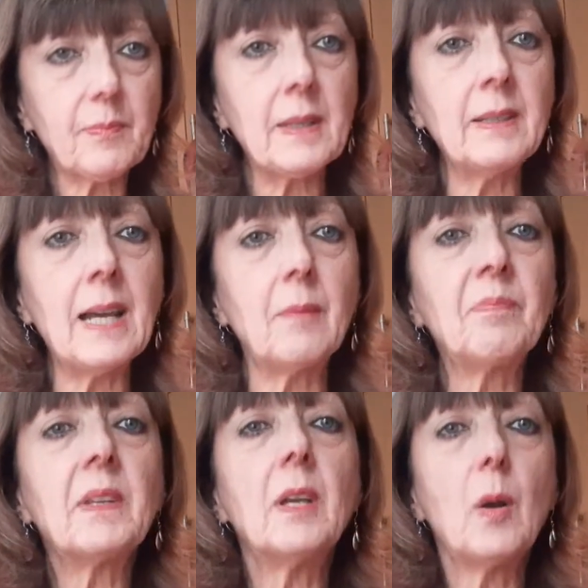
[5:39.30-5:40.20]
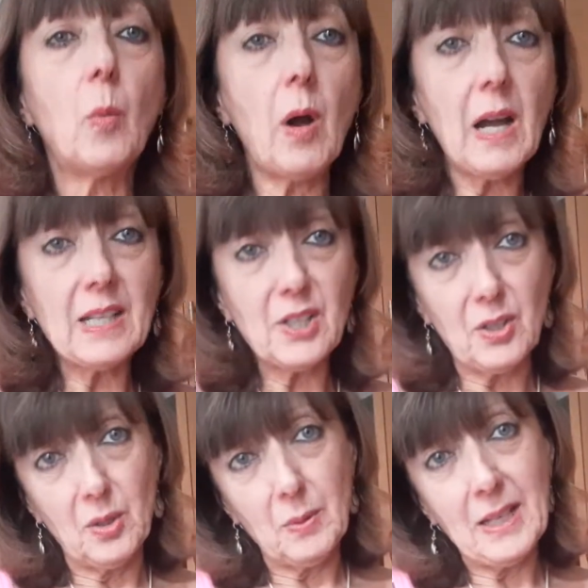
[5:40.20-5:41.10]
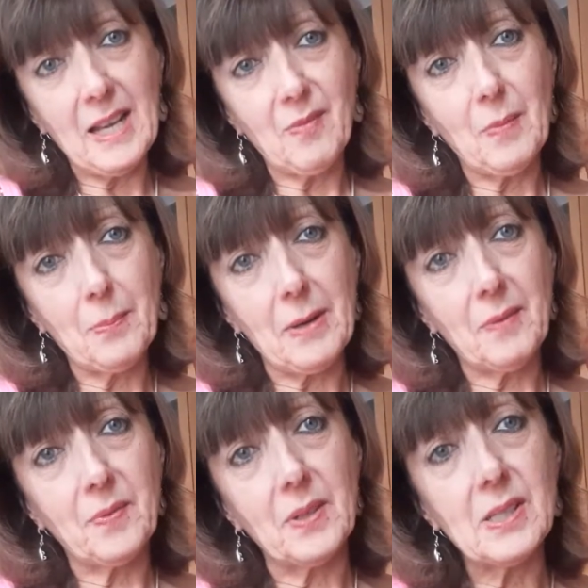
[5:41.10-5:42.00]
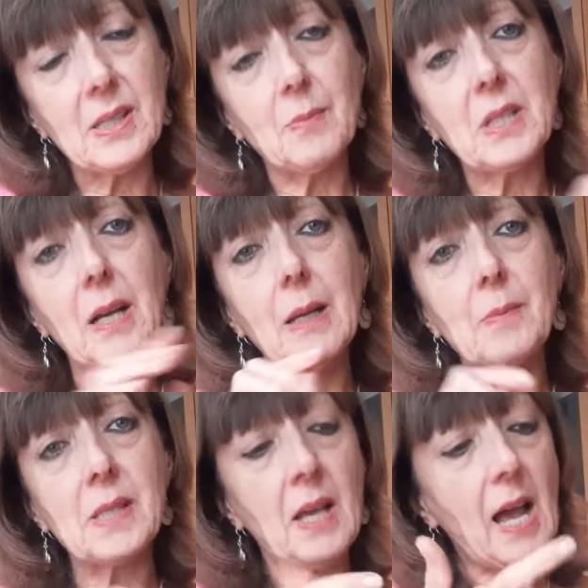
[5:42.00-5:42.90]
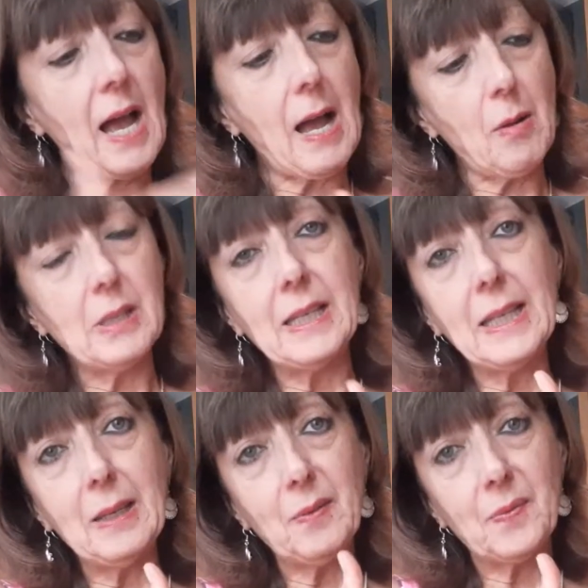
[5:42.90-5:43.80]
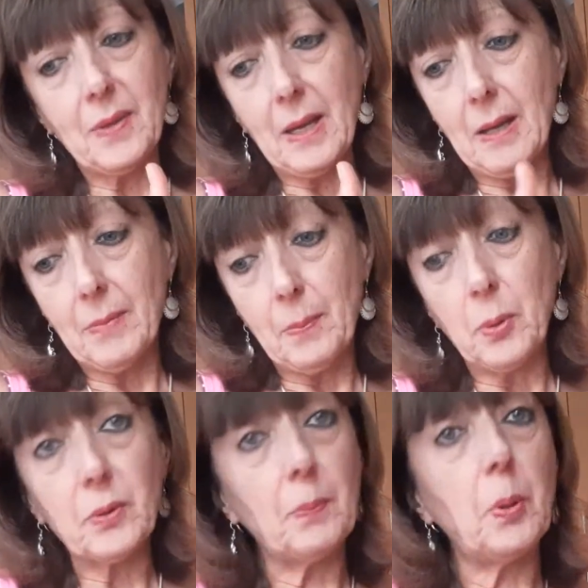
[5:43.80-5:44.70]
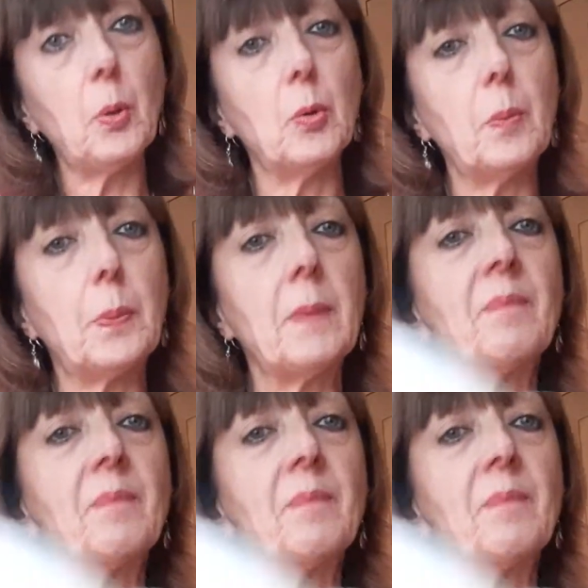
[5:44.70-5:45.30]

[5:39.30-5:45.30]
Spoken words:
Now, what I do when I have my breakfast, sometimes I'll leave put the pulp